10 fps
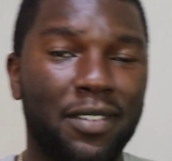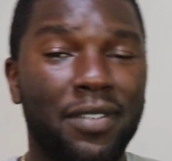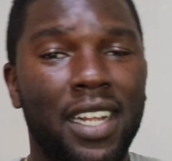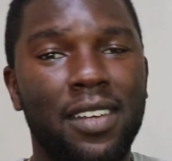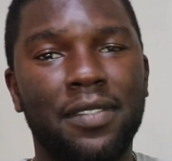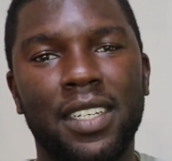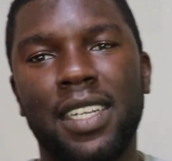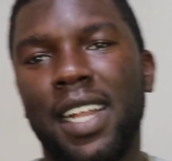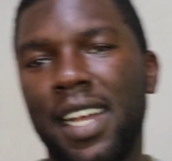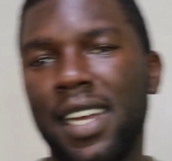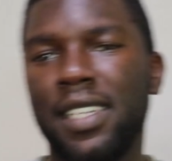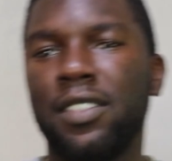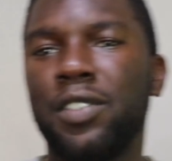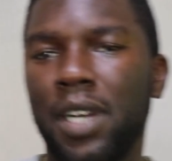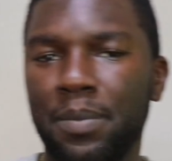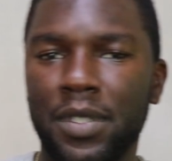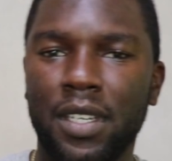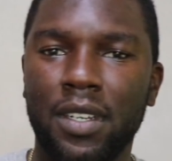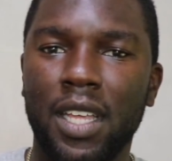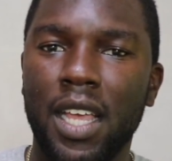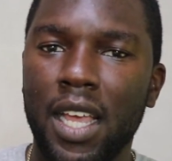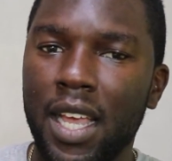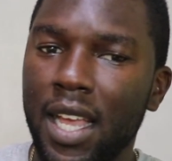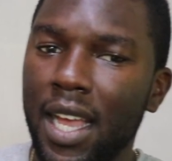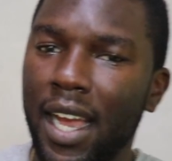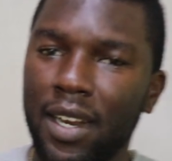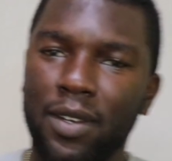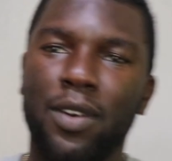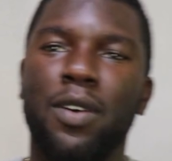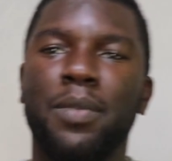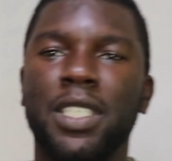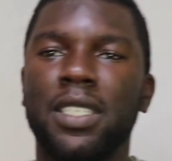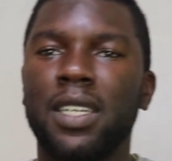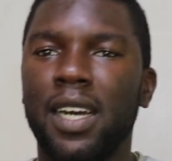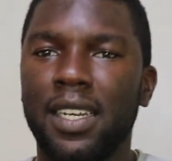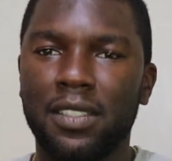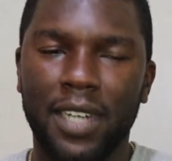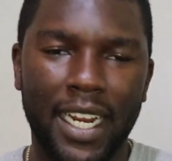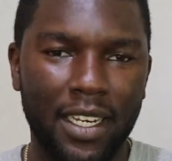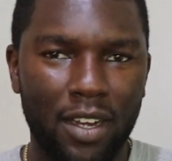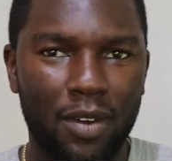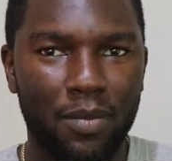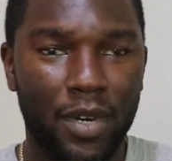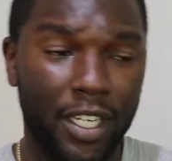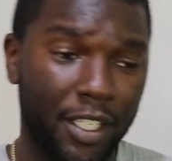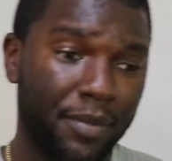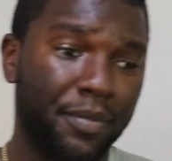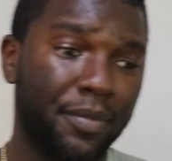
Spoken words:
value of the dollar has dropped. So I don't know how much it costs right now, but